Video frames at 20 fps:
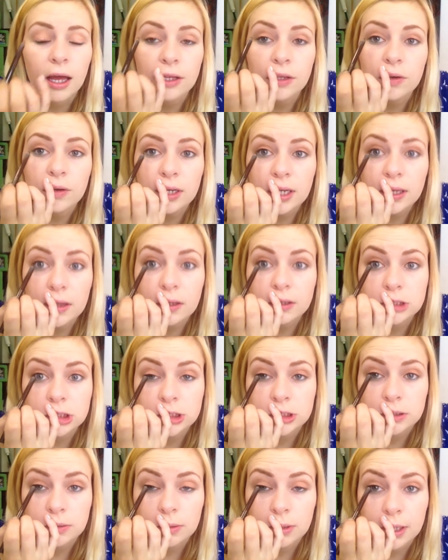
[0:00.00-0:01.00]
you can either
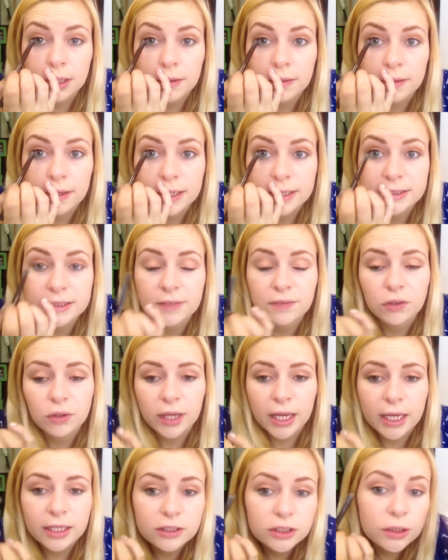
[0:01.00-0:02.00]
just do it like this if you
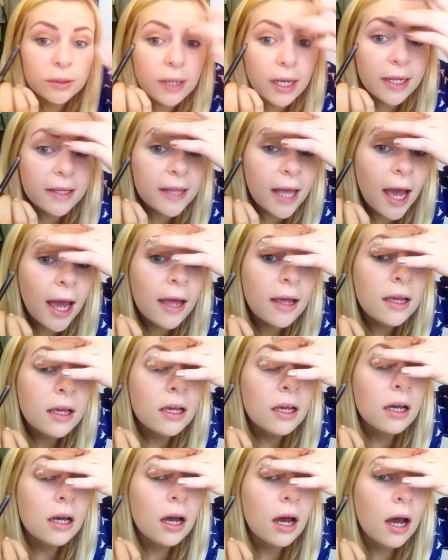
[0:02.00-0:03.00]
can't do it like that.
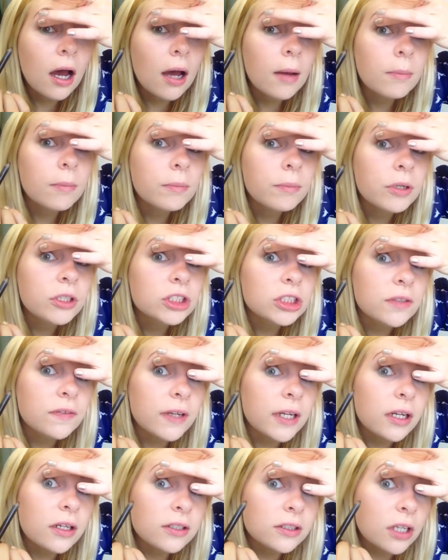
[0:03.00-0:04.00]
Put your
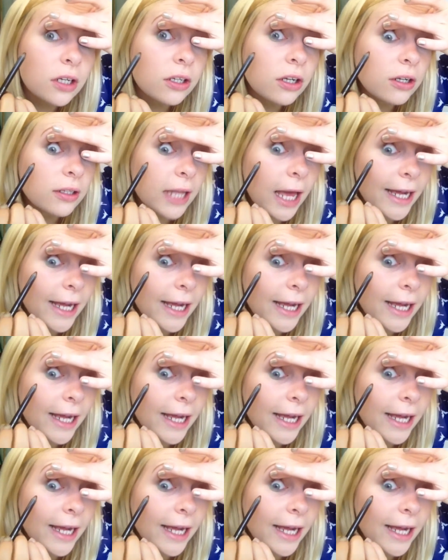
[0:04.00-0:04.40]
fingers on your